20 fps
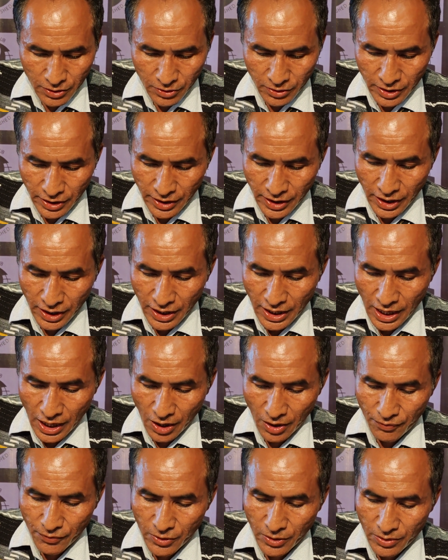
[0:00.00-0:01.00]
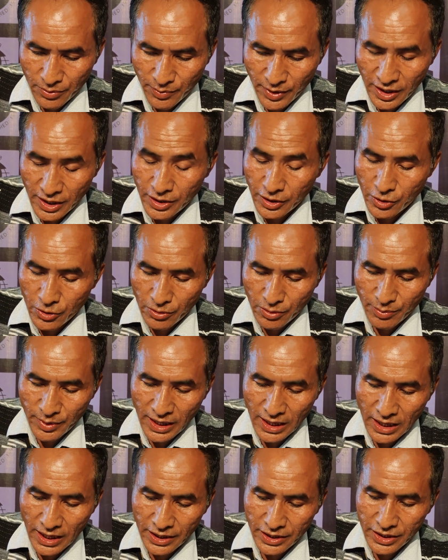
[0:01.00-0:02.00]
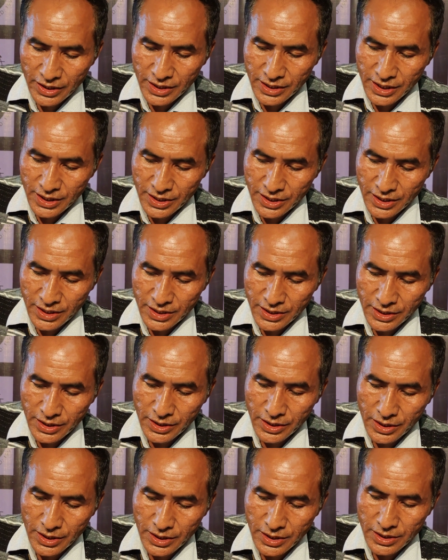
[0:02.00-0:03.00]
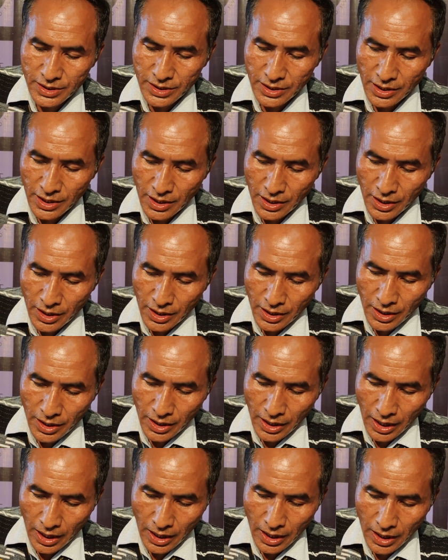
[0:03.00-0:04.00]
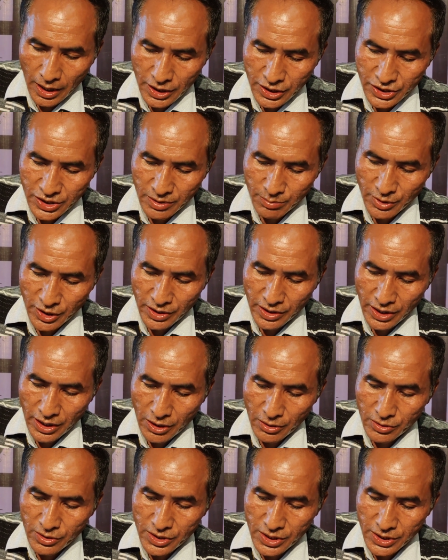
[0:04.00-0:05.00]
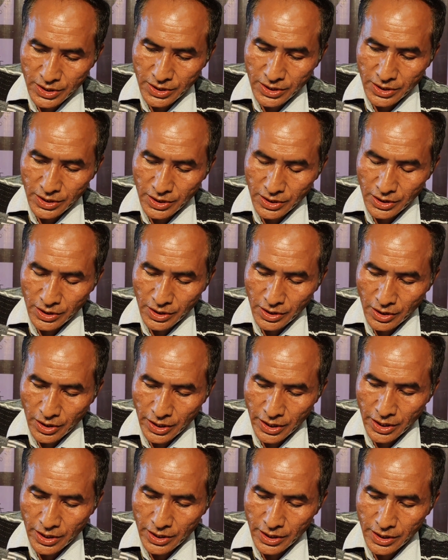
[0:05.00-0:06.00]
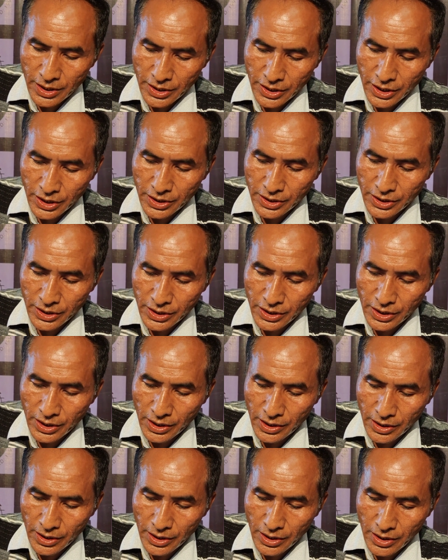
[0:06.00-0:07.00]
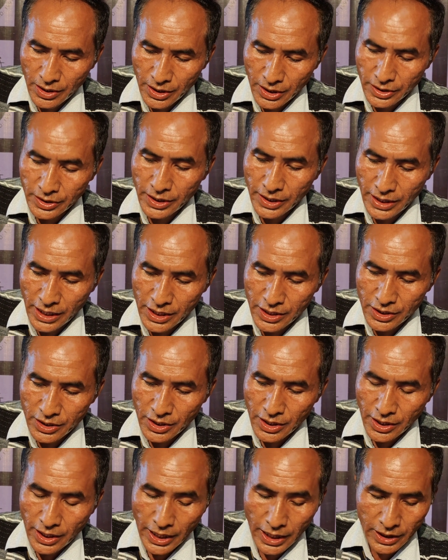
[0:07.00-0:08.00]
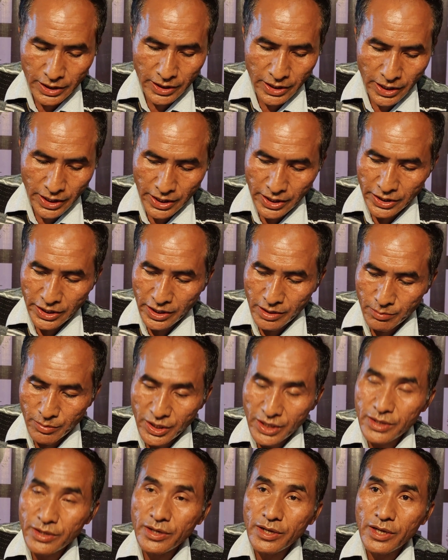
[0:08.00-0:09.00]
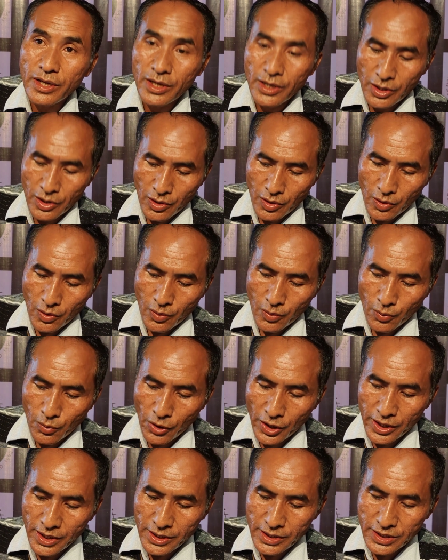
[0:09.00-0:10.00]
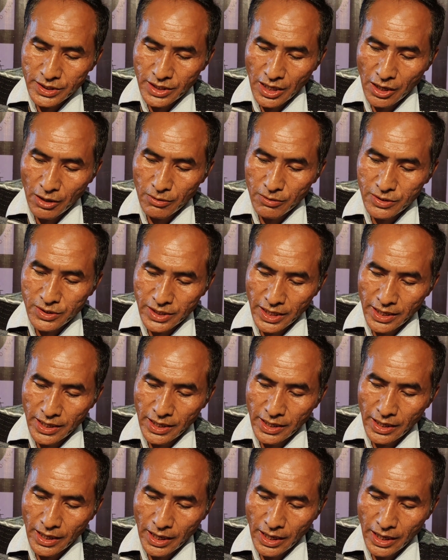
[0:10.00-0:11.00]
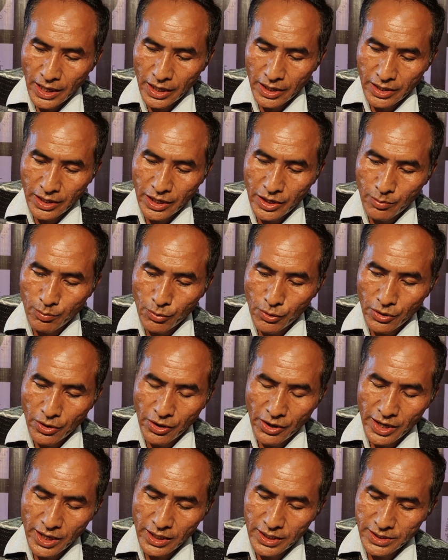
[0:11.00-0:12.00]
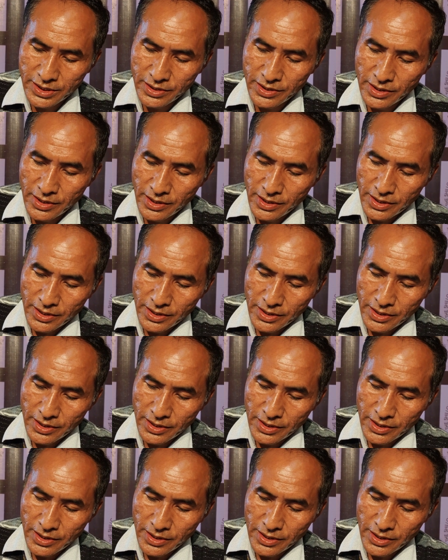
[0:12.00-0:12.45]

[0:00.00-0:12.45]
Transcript: total area of government land in Iskasi is estimated around 389 hectare. That means 1,000 hectare more or less.